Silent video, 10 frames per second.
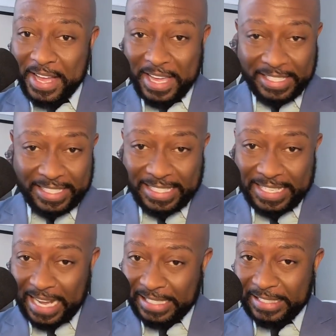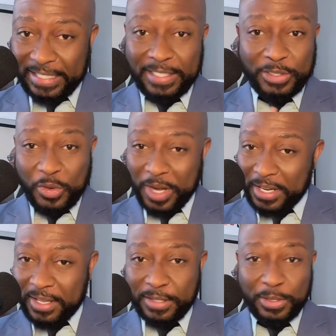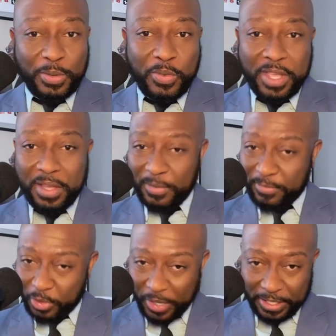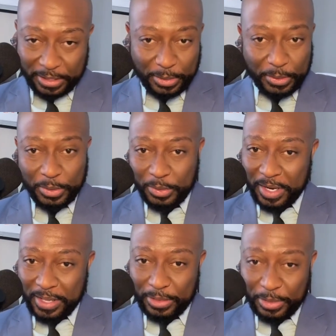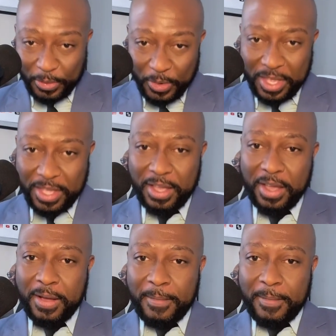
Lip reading: 18, 19, 20. So we 22, 23